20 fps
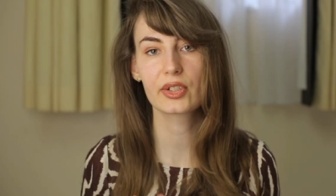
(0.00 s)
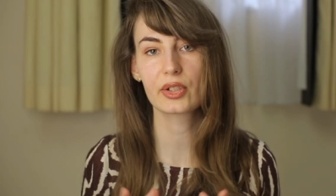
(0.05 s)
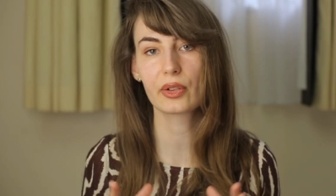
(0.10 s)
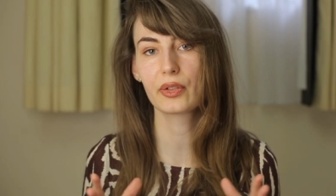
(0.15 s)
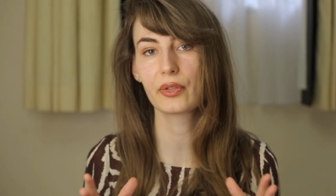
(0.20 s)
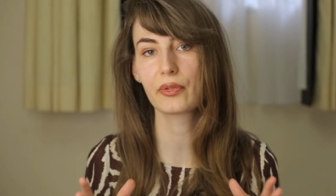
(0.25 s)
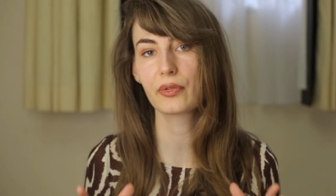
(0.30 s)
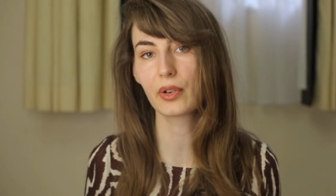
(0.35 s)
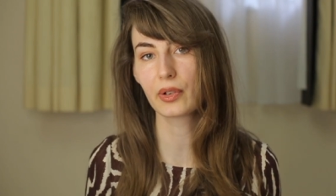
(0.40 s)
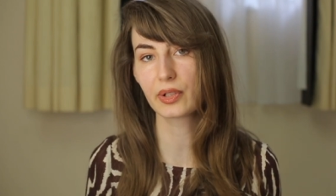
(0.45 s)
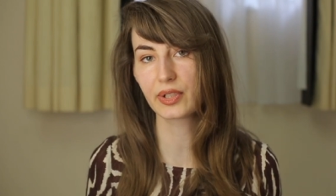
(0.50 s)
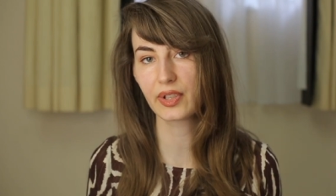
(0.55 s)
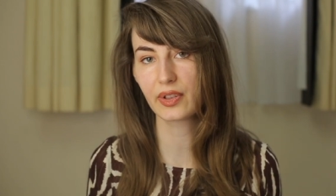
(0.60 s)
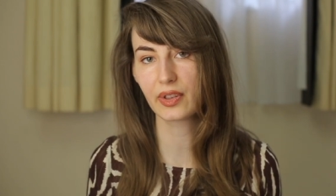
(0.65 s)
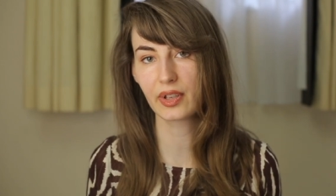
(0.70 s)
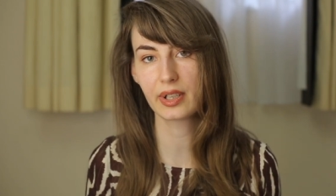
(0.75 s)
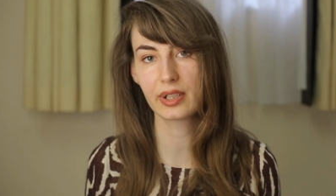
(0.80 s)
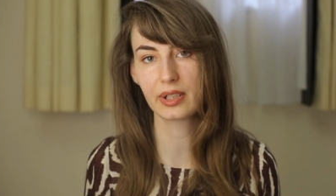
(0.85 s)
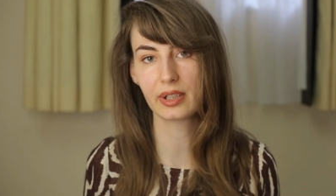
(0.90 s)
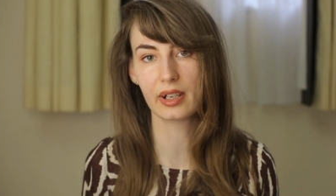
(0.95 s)
So the first
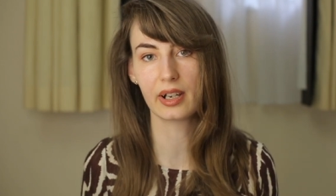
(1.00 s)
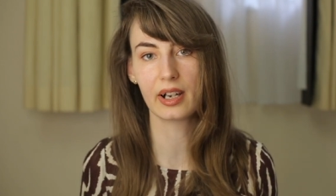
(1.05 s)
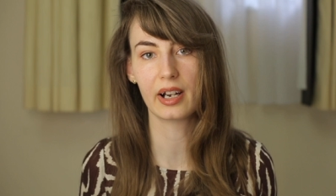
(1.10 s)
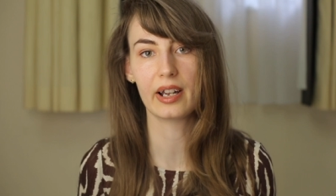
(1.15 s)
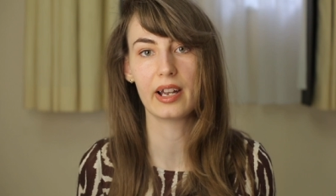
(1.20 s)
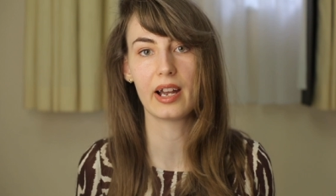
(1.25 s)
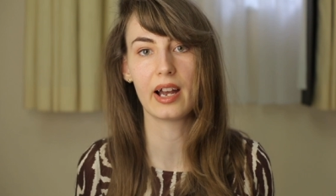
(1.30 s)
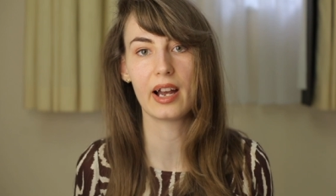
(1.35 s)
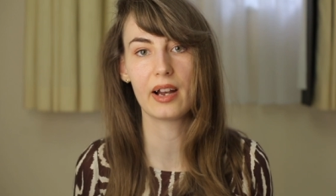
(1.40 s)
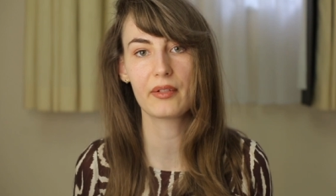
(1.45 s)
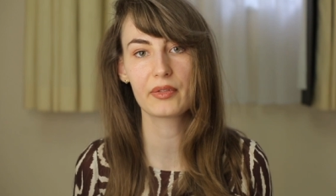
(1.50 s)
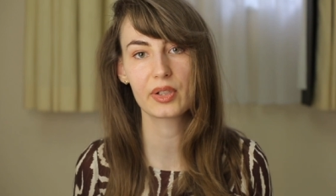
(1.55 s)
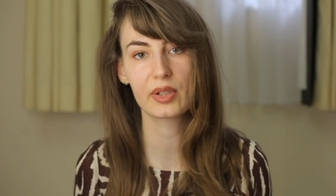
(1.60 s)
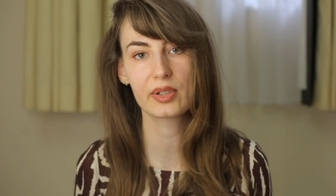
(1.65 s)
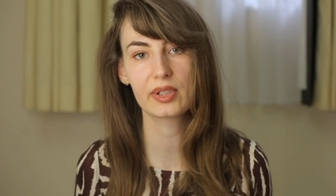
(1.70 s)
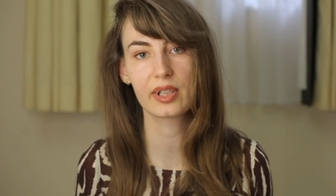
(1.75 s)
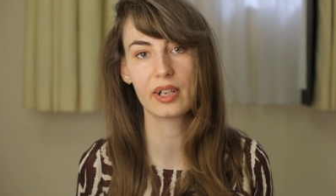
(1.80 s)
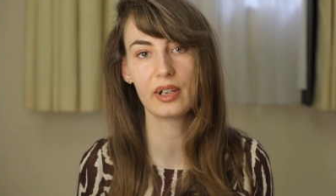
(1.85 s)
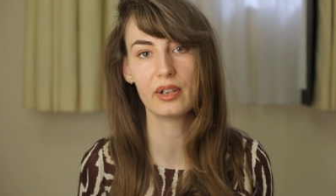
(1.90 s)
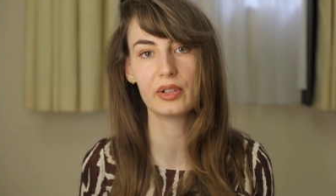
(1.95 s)
thing I have
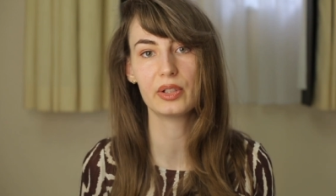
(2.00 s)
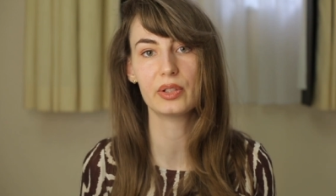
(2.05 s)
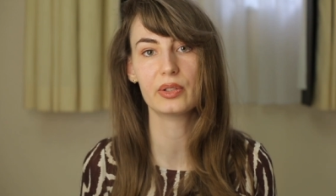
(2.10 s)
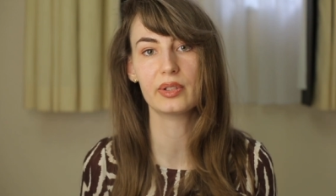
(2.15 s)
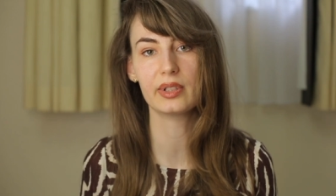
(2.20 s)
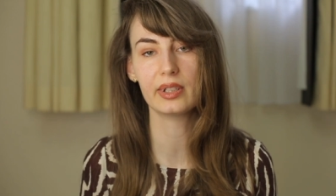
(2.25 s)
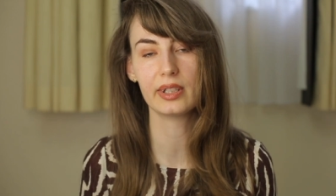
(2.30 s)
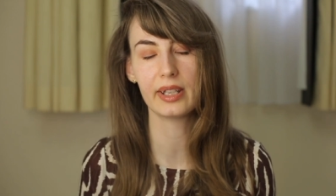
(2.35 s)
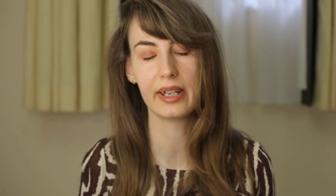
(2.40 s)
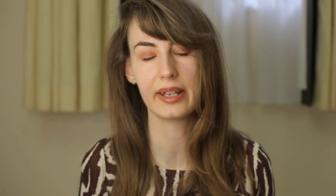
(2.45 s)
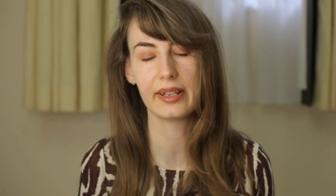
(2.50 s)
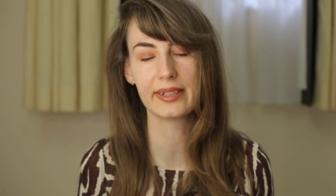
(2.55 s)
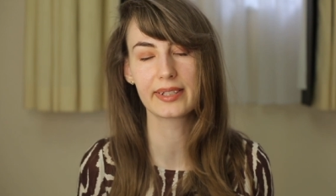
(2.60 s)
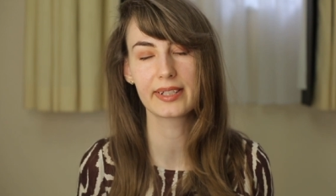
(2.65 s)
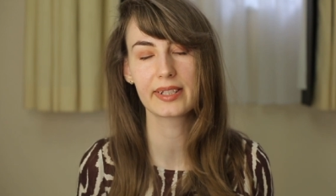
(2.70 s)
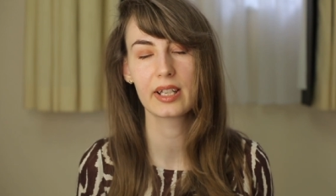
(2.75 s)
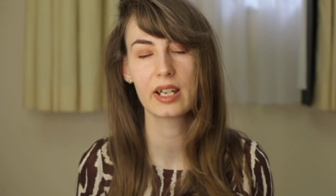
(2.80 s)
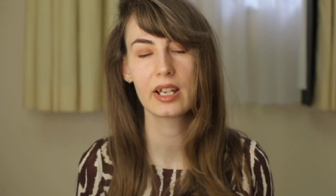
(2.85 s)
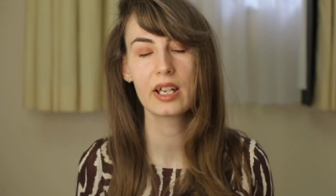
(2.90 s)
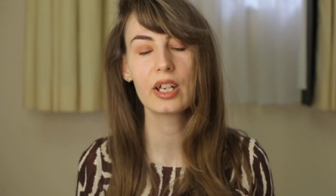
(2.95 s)
to tell you is